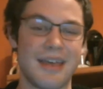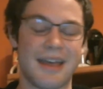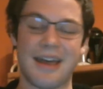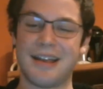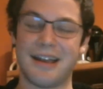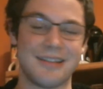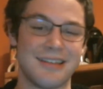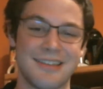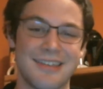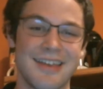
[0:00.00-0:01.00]
I
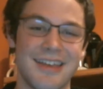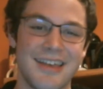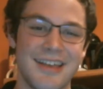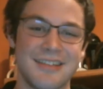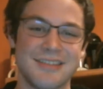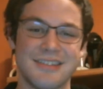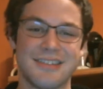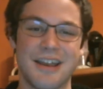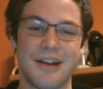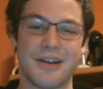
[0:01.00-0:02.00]
just
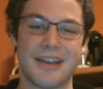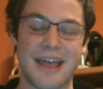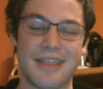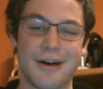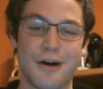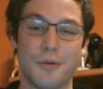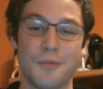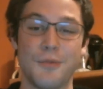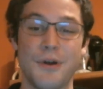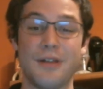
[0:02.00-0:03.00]
seeing her again though
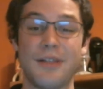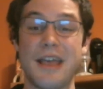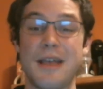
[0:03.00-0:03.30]
really